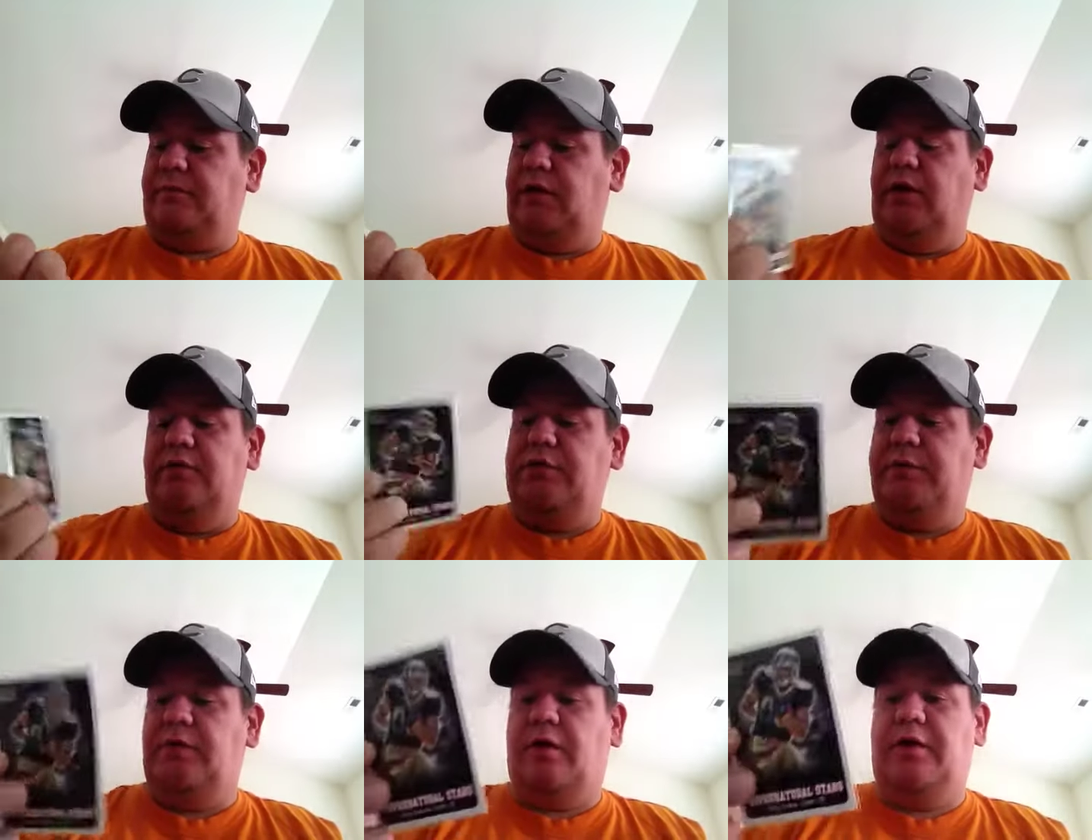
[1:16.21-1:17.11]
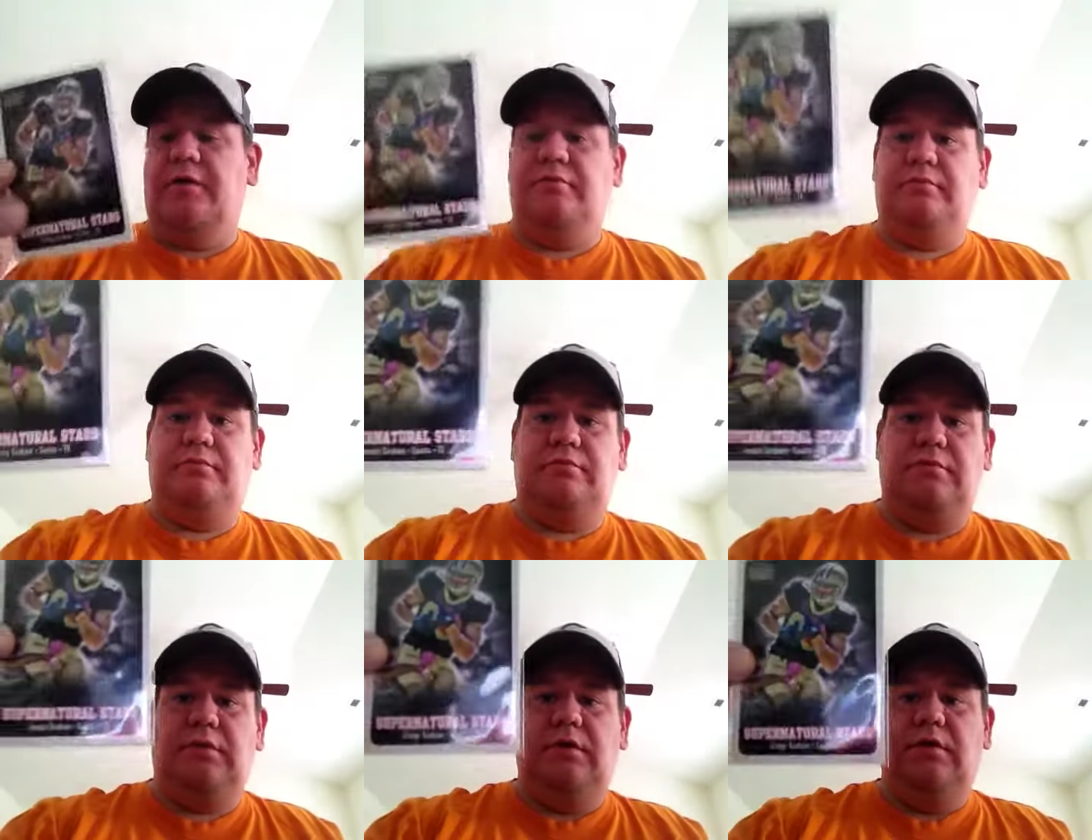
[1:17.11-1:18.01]
Jimmy Graham,
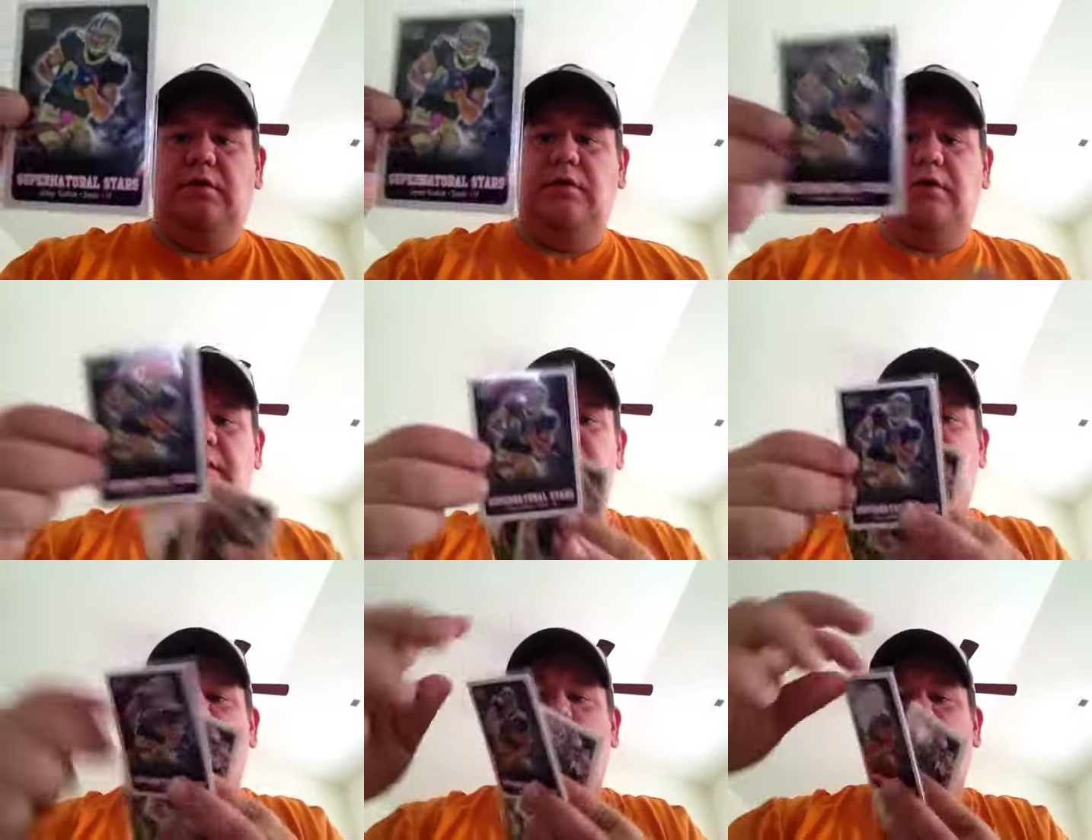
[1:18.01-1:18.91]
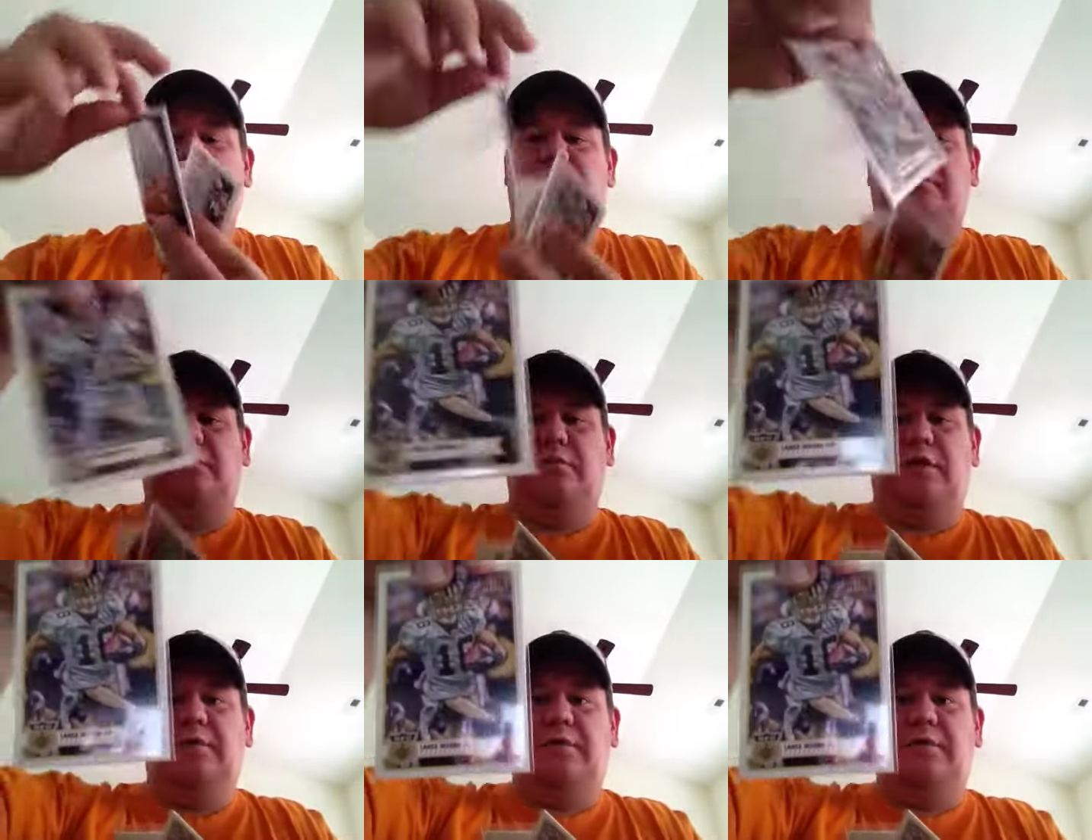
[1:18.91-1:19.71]
Lance Moore from Topps